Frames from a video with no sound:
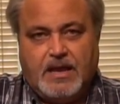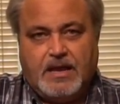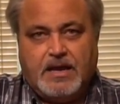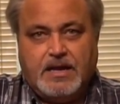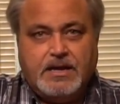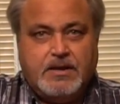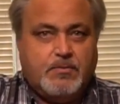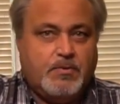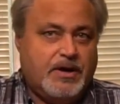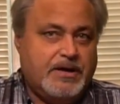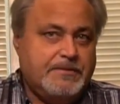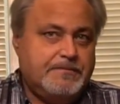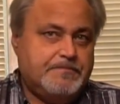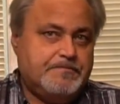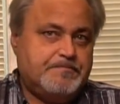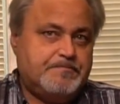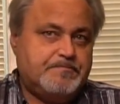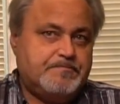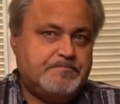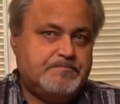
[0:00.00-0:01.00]
Anyway,
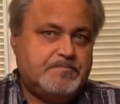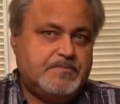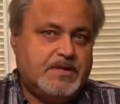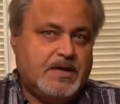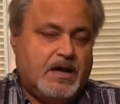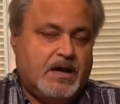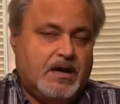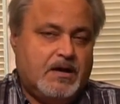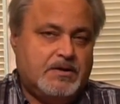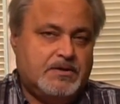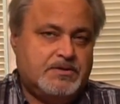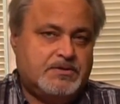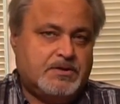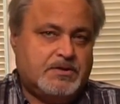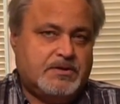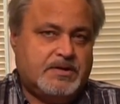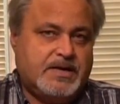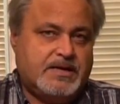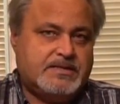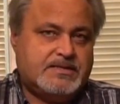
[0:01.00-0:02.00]

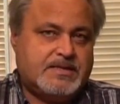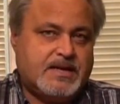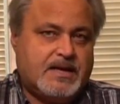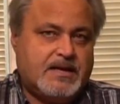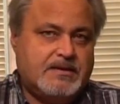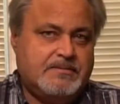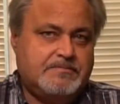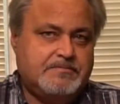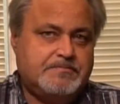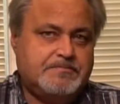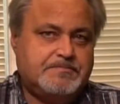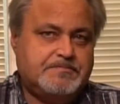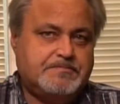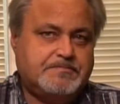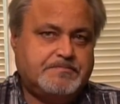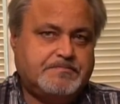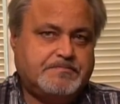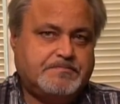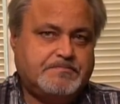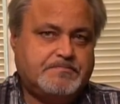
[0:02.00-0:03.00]
until next time,
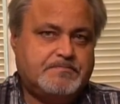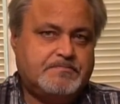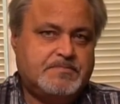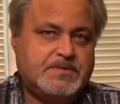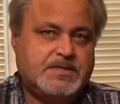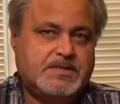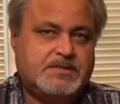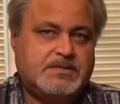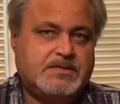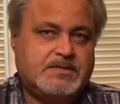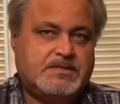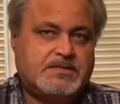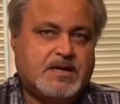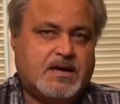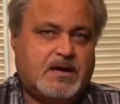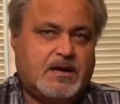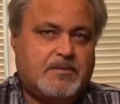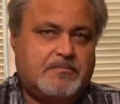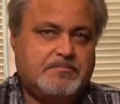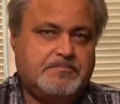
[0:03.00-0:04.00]
this is
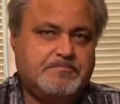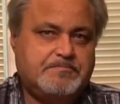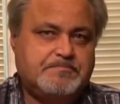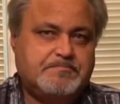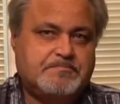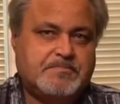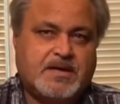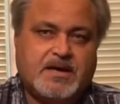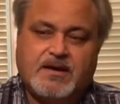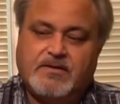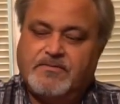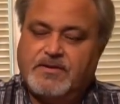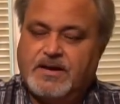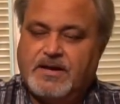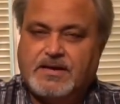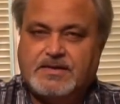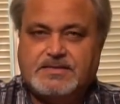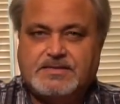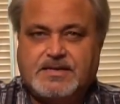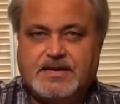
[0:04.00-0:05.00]
Tom. Have a
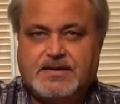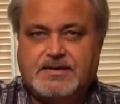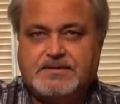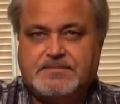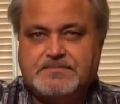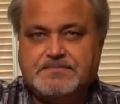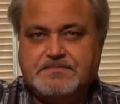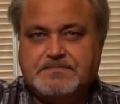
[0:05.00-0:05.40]
nice day.